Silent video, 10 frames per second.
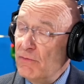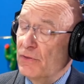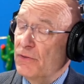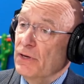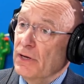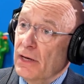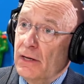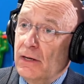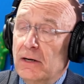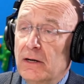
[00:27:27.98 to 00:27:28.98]
everything
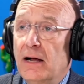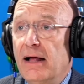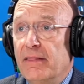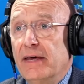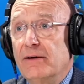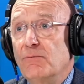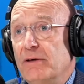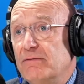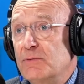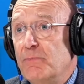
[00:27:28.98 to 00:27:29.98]
yeah. here. And uh-huh. then
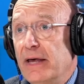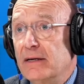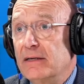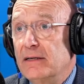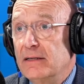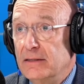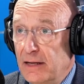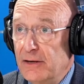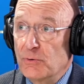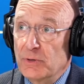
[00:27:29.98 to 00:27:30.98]
we've spent
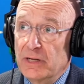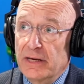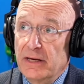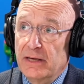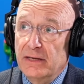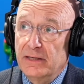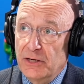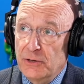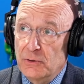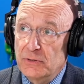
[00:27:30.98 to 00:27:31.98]
literally
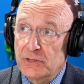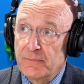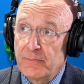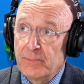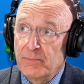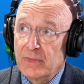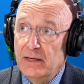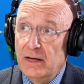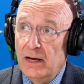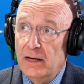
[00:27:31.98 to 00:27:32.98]
years
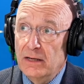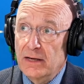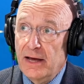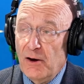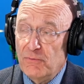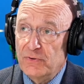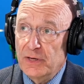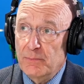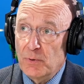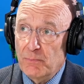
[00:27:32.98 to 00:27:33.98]
uh,
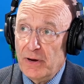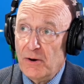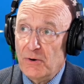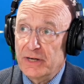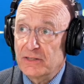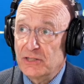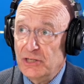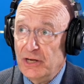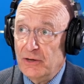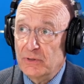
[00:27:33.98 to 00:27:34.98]
carefully preparing,
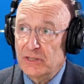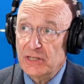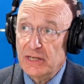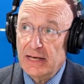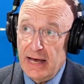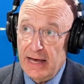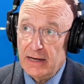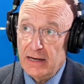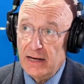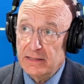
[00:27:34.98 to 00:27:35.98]
sequencing,
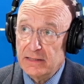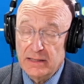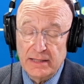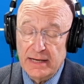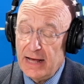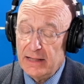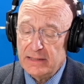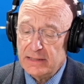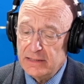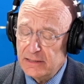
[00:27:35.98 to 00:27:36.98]
analyzing the
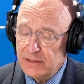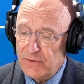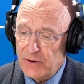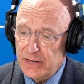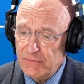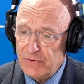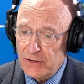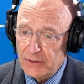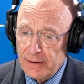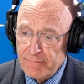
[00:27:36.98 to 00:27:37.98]
analysis is very
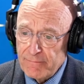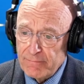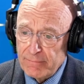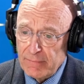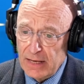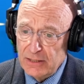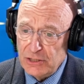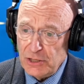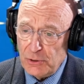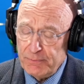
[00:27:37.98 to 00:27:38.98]
difficult.
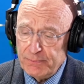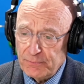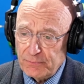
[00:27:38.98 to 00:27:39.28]
So